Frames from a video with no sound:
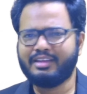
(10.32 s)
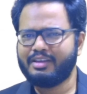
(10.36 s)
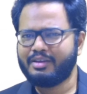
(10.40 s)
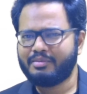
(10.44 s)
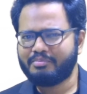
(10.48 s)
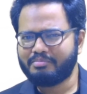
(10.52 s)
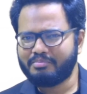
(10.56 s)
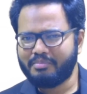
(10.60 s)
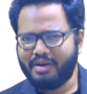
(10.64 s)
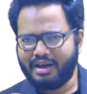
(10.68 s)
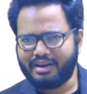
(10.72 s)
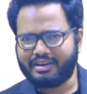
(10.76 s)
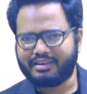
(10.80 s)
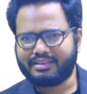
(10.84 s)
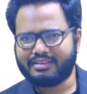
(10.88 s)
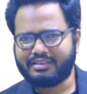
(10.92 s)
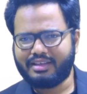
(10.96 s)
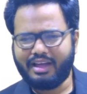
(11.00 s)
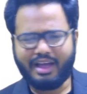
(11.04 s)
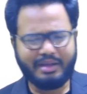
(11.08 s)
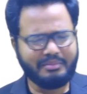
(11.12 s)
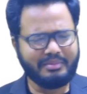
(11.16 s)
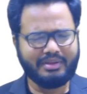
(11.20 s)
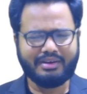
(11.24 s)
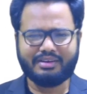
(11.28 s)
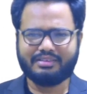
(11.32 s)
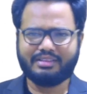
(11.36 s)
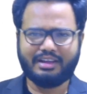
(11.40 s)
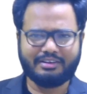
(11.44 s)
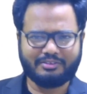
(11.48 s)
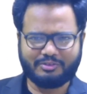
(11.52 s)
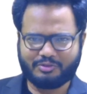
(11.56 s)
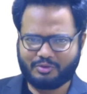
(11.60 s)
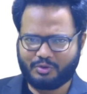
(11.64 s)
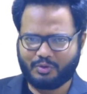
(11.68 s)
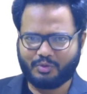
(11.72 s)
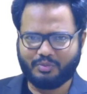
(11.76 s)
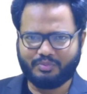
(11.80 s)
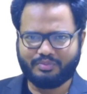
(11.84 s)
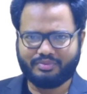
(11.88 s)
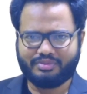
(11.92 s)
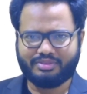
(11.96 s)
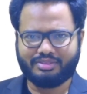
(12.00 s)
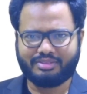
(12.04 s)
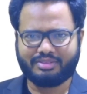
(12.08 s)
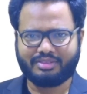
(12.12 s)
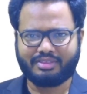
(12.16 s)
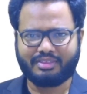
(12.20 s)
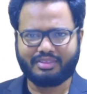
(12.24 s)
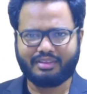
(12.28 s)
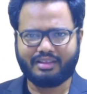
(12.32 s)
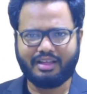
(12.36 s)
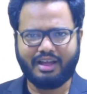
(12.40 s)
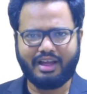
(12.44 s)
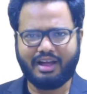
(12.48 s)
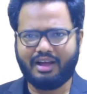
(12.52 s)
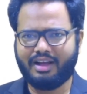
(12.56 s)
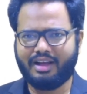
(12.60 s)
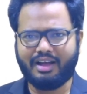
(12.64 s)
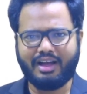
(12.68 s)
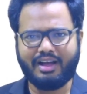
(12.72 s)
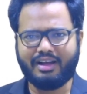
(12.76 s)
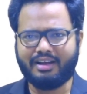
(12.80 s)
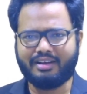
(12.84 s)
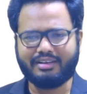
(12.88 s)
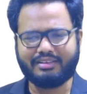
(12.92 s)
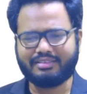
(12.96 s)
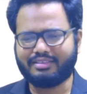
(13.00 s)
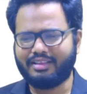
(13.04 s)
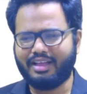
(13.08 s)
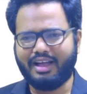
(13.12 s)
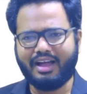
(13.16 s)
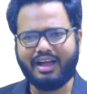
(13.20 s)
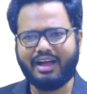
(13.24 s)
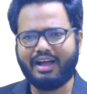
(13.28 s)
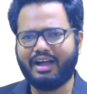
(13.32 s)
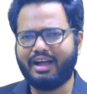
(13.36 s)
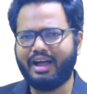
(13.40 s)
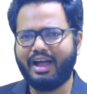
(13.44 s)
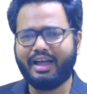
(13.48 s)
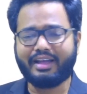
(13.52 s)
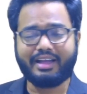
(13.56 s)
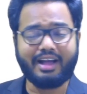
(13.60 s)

But I mean, that's true. I